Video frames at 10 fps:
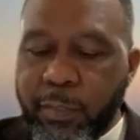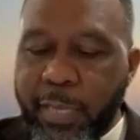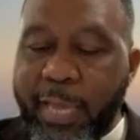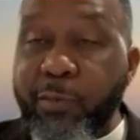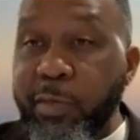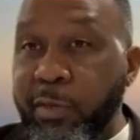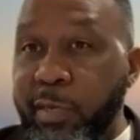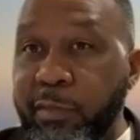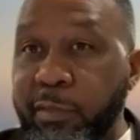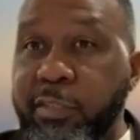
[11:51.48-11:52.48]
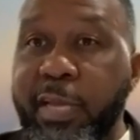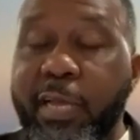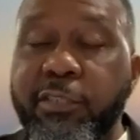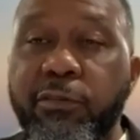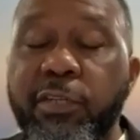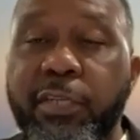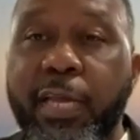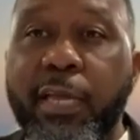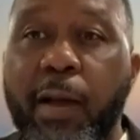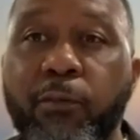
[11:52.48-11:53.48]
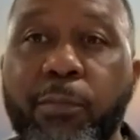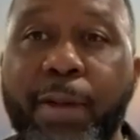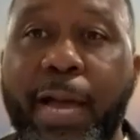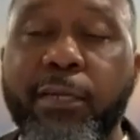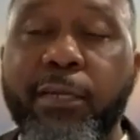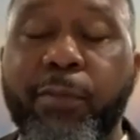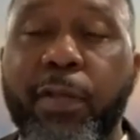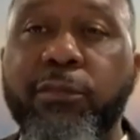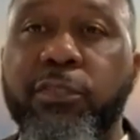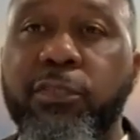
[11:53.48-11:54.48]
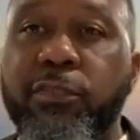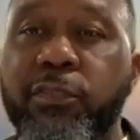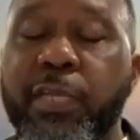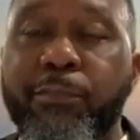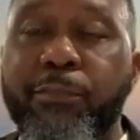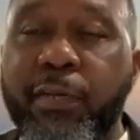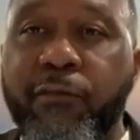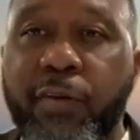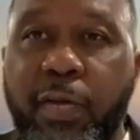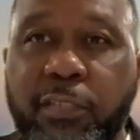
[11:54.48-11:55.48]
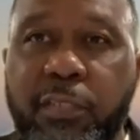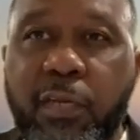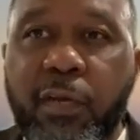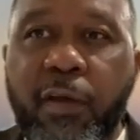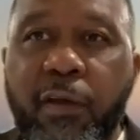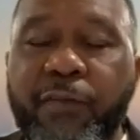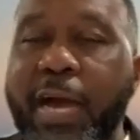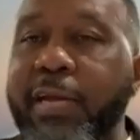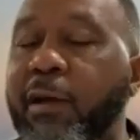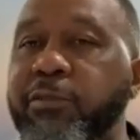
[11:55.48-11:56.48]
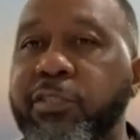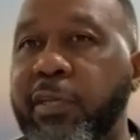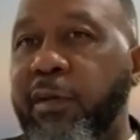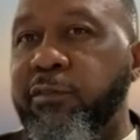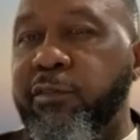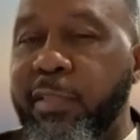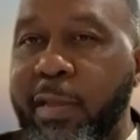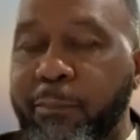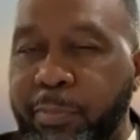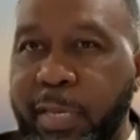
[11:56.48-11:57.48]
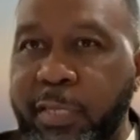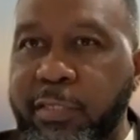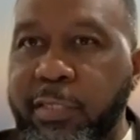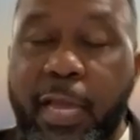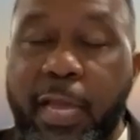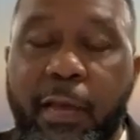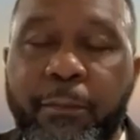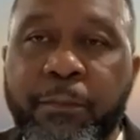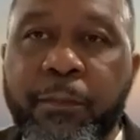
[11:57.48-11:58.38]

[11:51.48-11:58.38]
As we look at this text on today, I'm reminded, brothers and sisters, that many of us find ourselves in that place now,